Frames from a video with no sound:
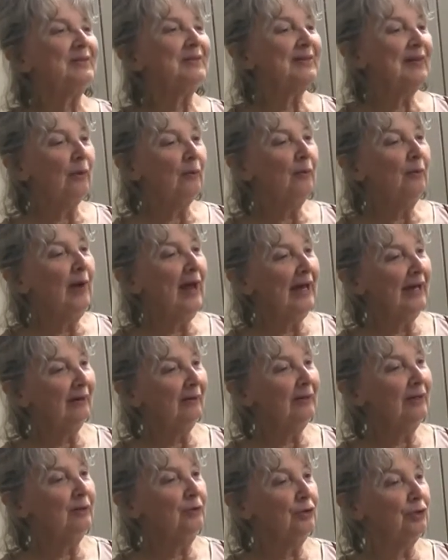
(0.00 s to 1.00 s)
So
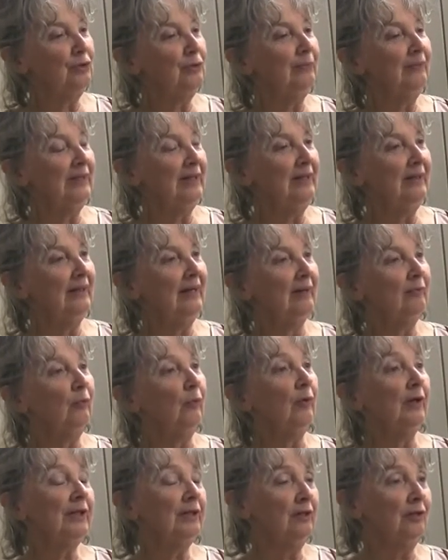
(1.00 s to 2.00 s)
how did you meet,
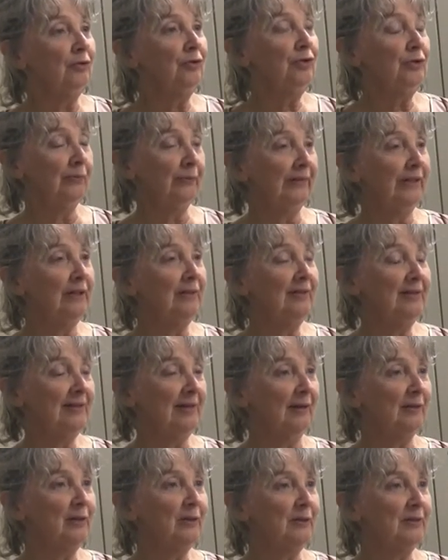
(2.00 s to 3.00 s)
and when did you meet
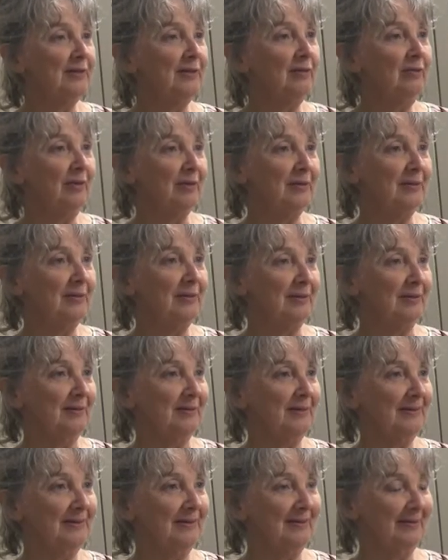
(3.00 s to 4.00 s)
psychosynthesis?